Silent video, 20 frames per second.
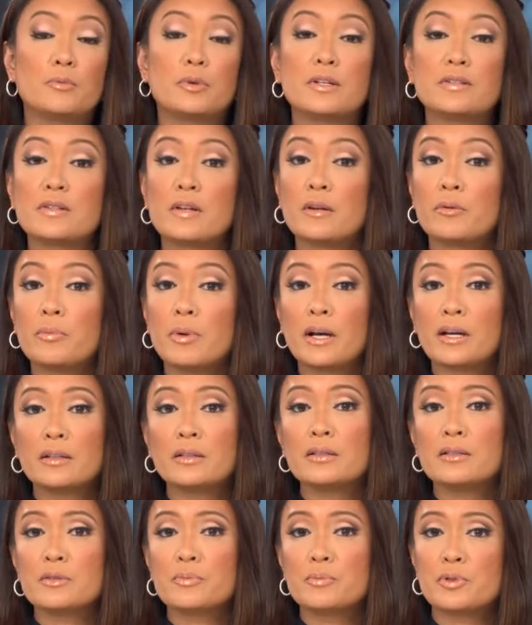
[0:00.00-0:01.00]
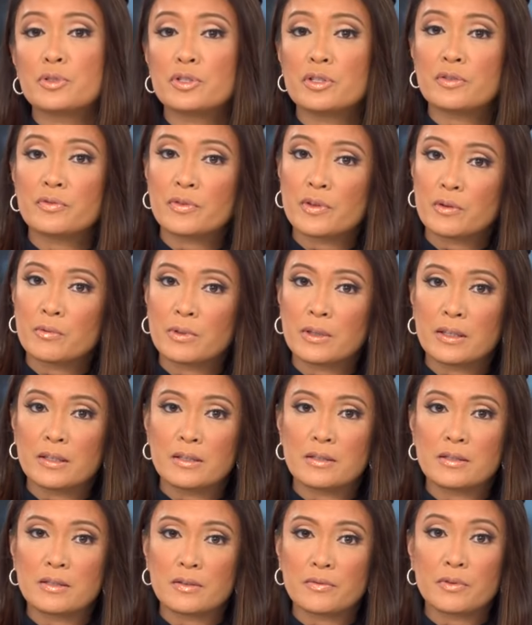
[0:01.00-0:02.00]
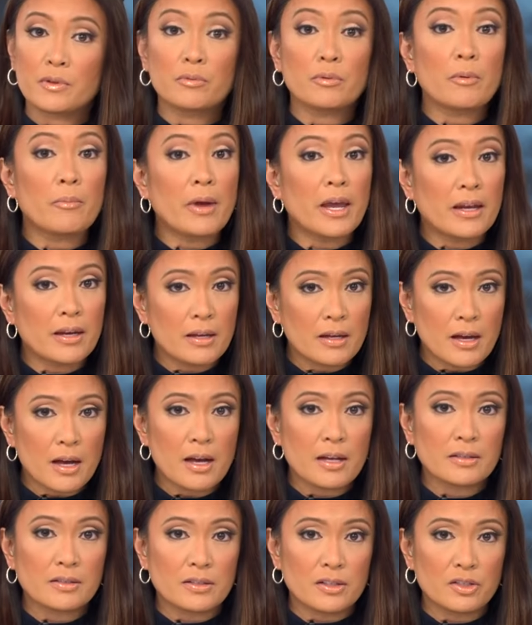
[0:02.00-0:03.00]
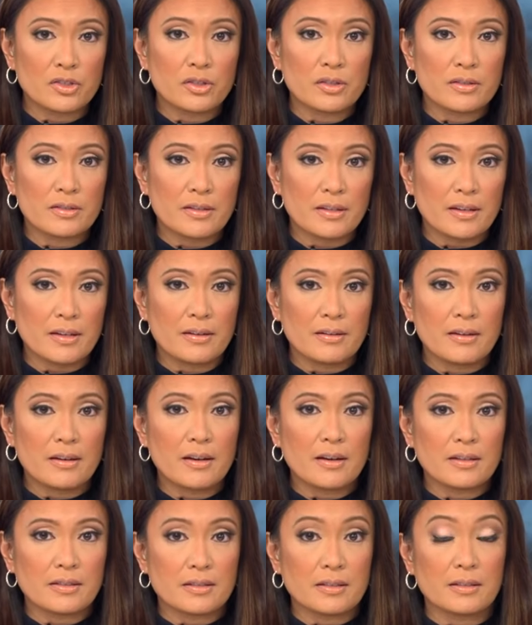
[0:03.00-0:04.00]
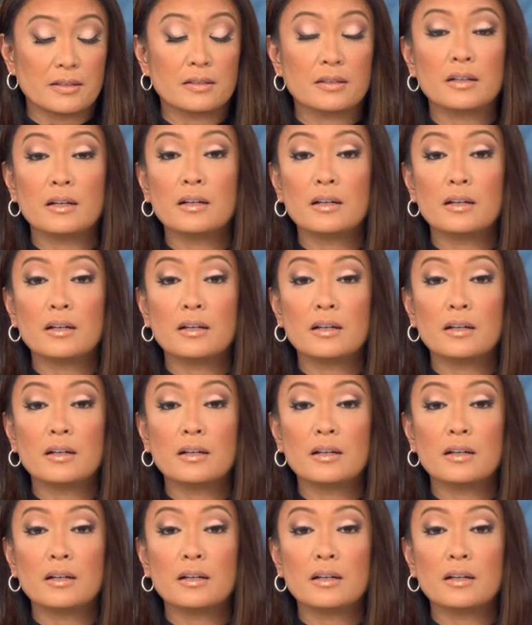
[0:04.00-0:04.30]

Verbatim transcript: President Biden is pushing for the release of the remaining hostages in Gaza.